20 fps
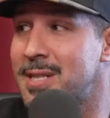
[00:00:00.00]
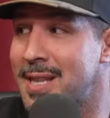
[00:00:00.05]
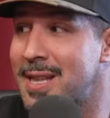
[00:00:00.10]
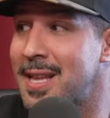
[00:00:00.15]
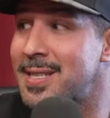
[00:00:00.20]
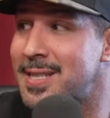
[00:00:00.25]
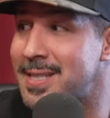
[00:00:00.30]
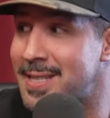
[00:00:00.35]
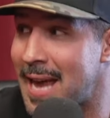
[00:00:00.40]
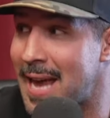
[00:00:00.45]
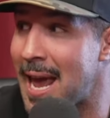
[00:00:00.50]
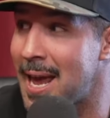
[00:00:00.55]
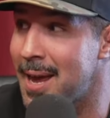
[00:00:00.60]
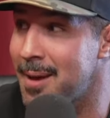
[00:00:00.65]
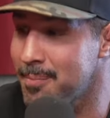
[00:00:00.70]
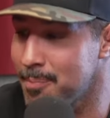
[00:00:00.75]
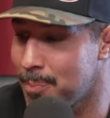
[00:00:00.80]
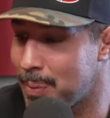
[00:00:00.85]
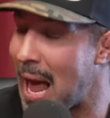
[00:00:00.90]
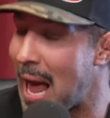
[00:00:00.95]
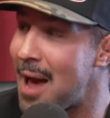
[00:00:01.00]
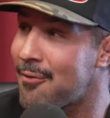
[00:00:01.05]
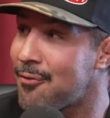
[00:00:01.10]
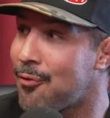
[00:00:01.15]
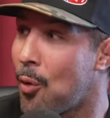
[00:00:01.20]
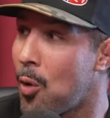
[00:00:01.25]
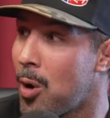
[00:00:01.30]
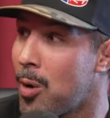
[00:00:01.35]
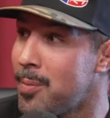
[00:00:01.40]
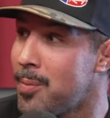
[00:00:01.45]
the same
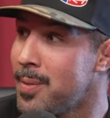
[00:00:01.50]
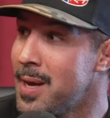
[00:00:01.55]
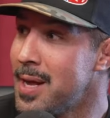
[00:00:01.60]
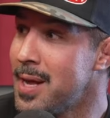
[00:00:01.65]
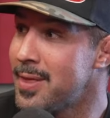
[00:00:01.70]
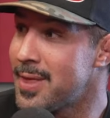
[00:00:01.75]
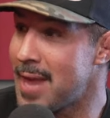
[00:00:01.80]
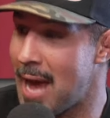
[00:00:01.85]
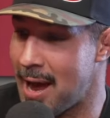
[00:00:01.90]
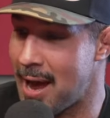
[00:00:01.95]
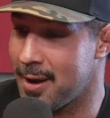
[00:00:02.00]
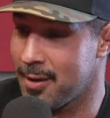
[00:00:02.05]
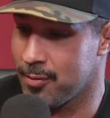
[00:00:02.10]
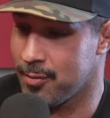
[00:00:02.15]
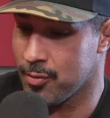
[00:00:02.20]
platform yeah.